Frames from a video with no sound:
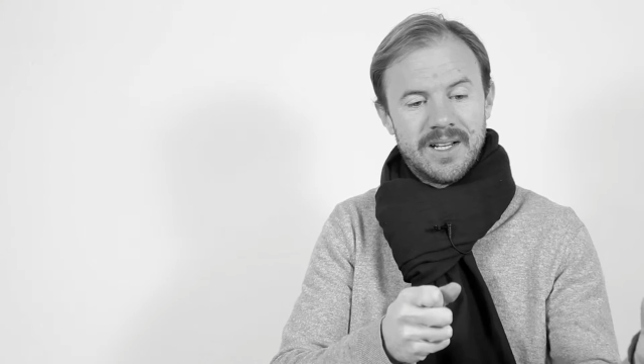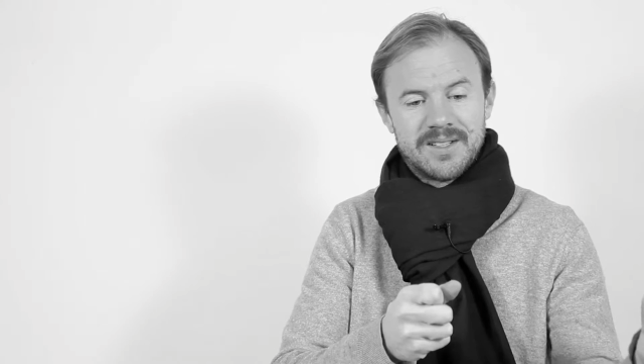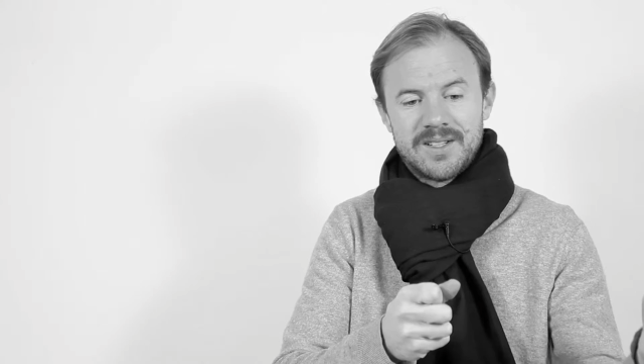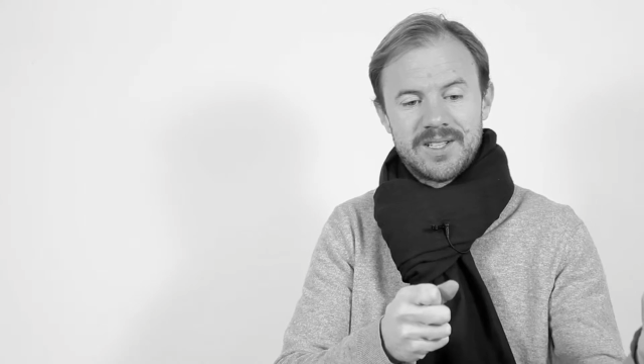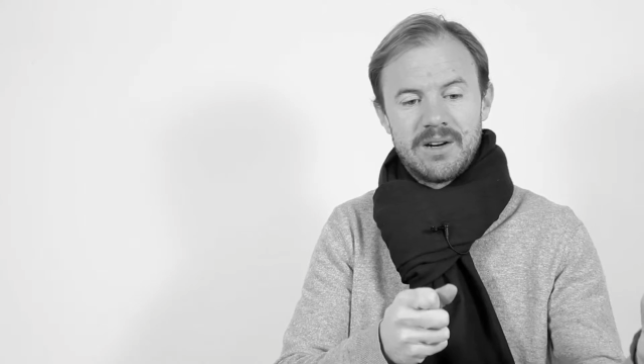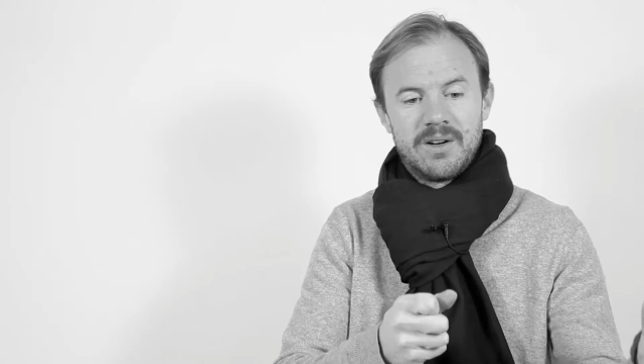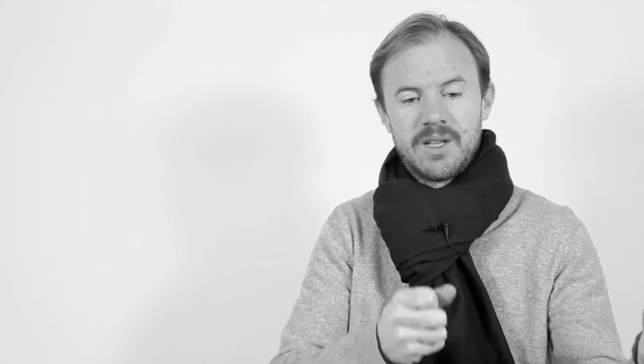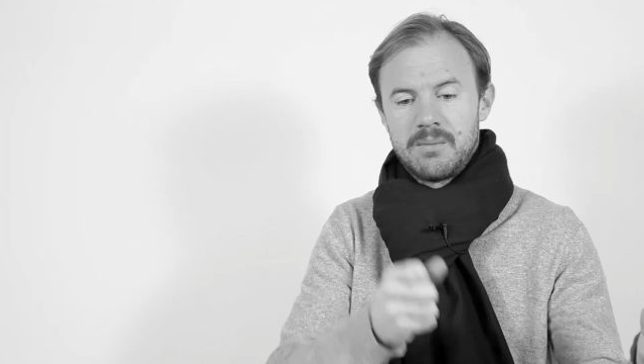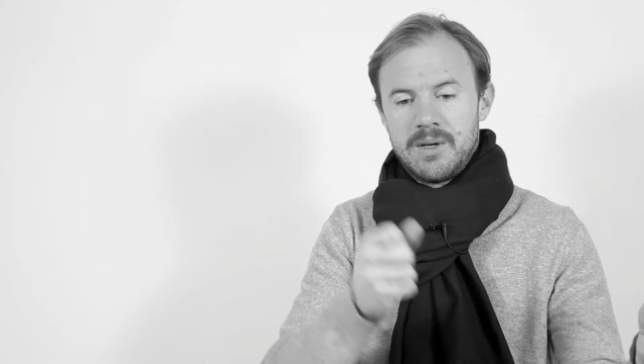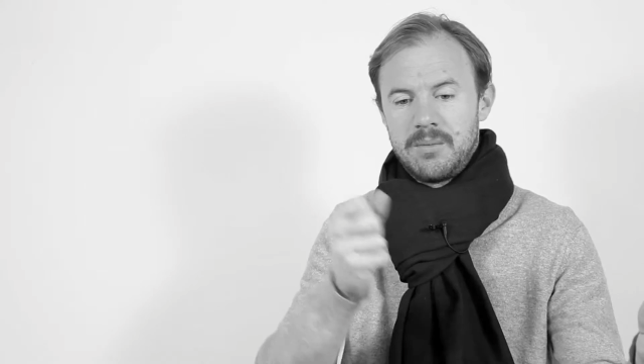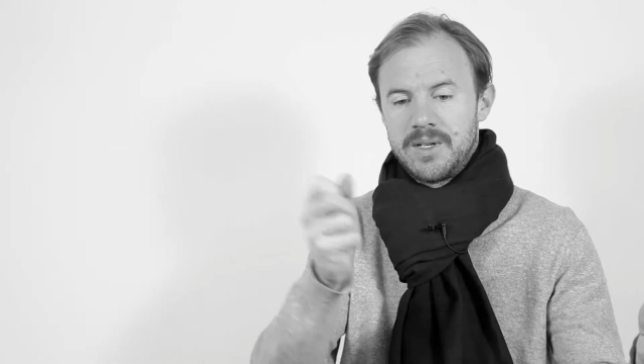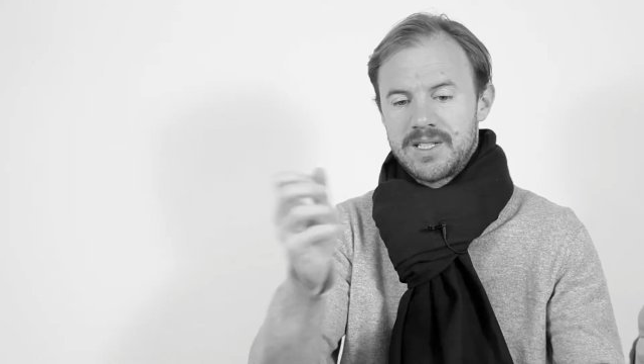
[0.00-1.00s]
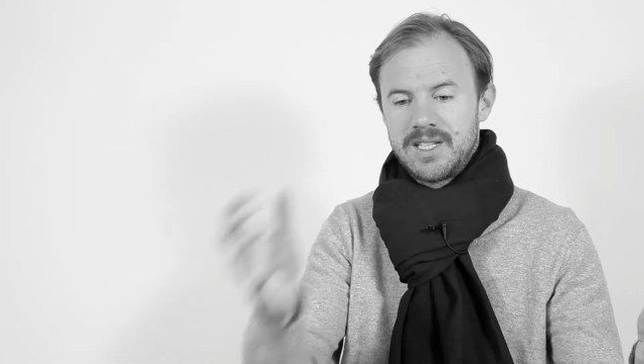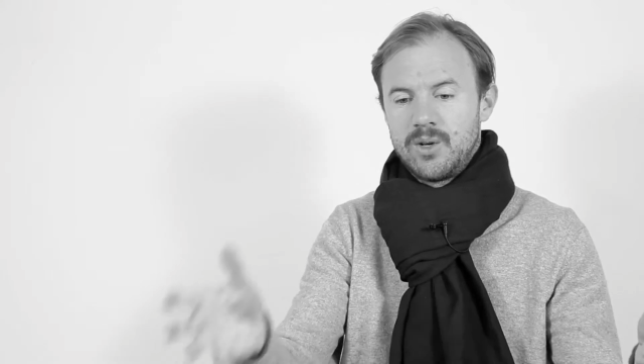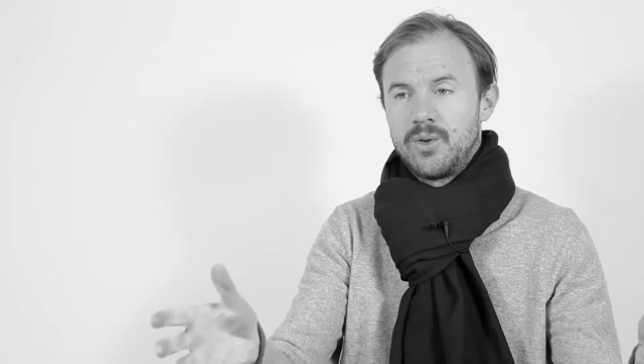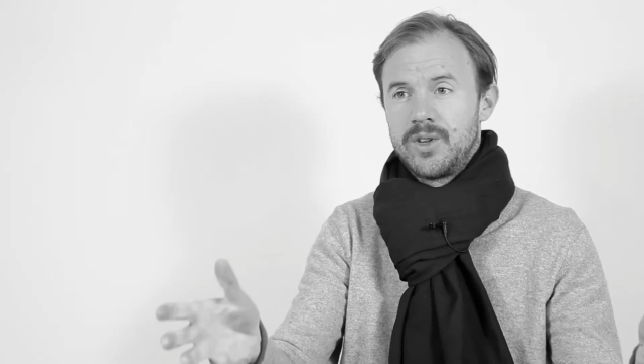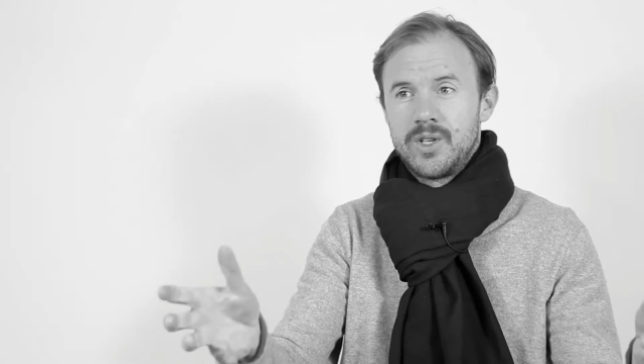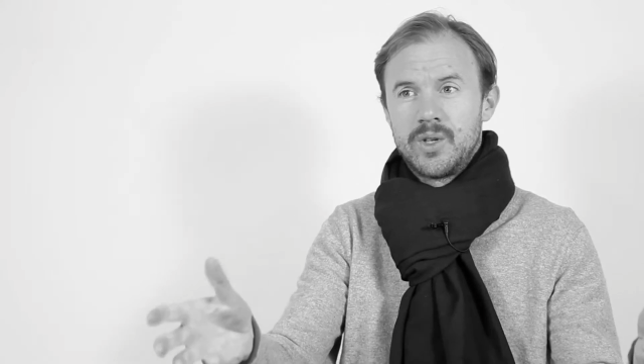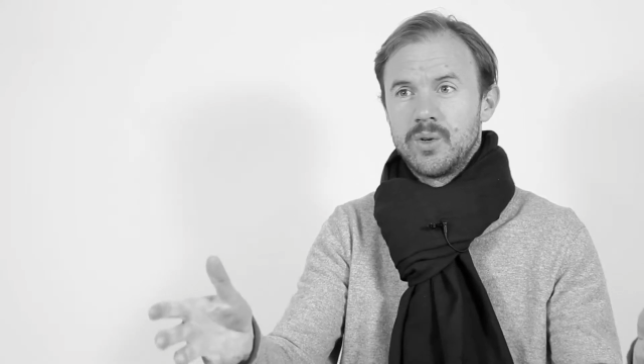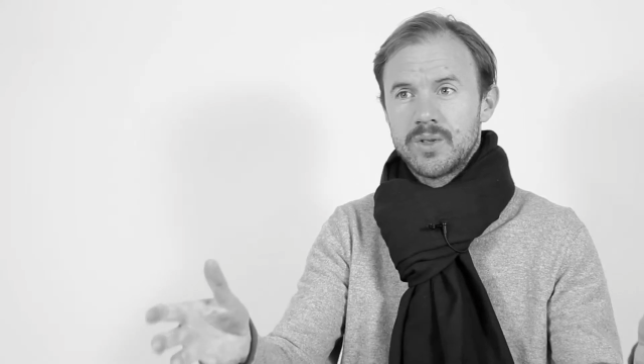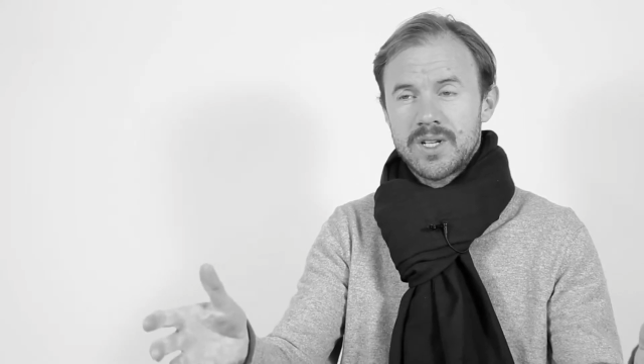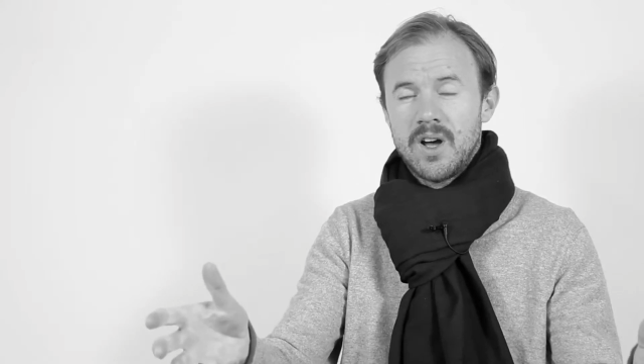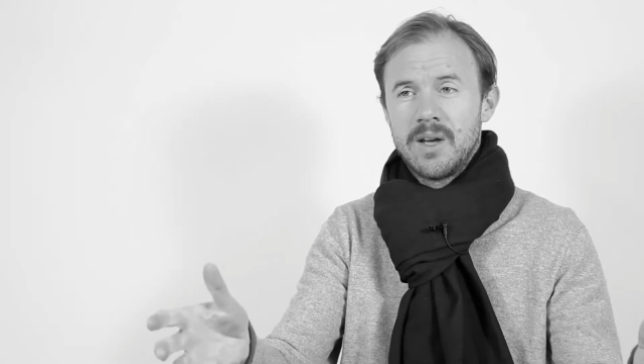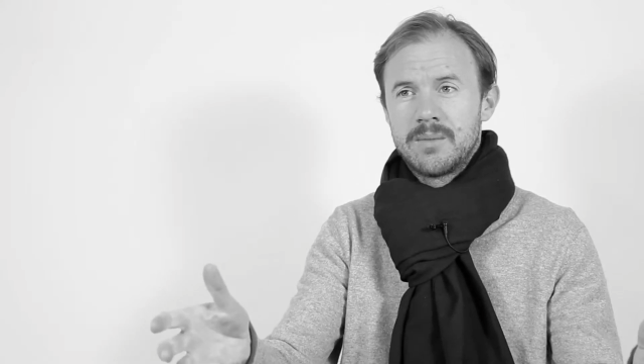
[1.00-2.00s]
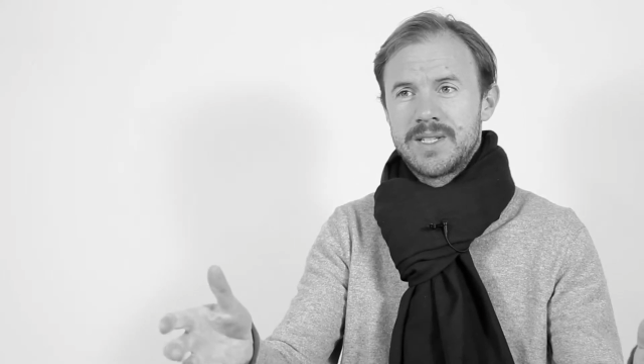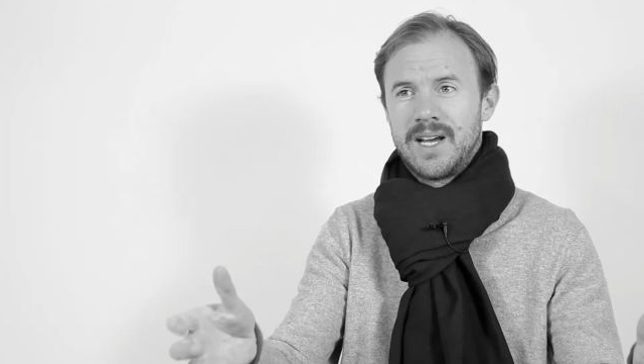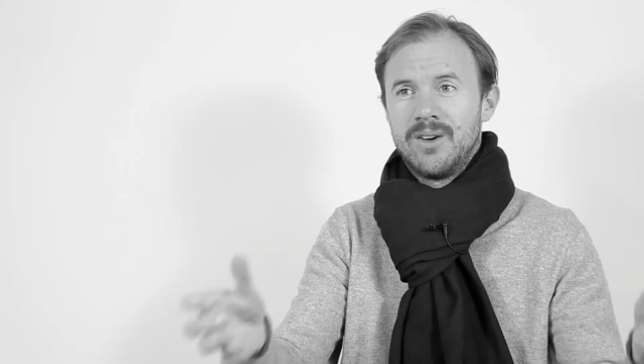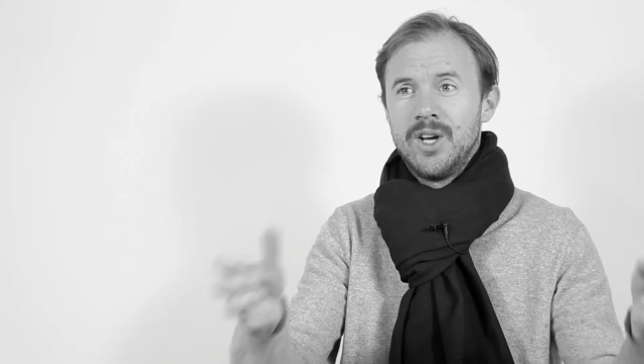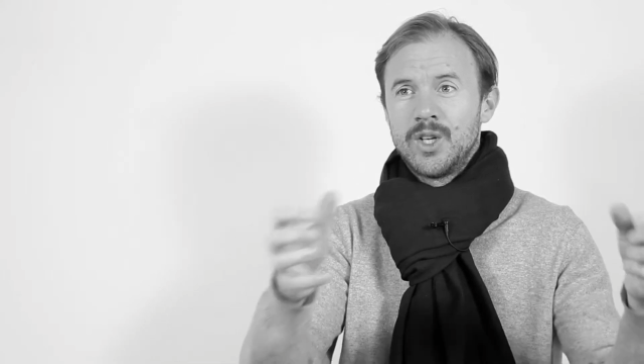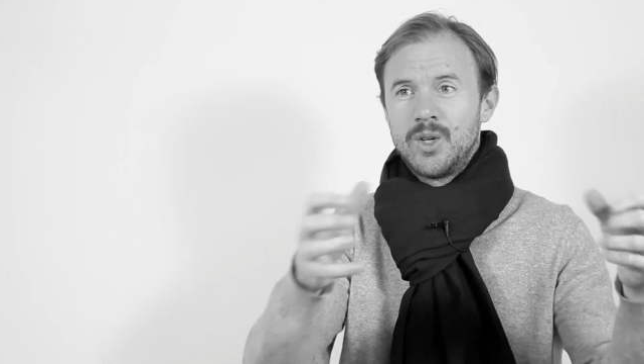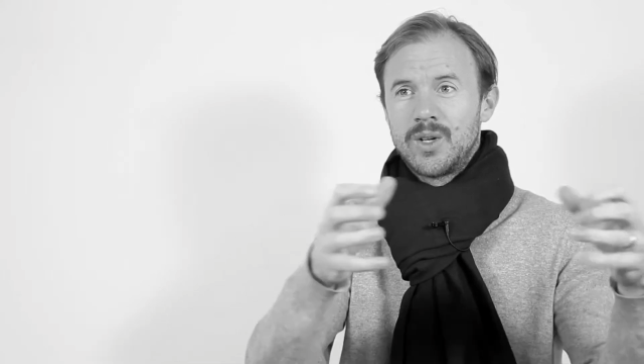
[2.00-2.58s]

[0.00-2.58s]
necessarily the BBC or the New York Times now,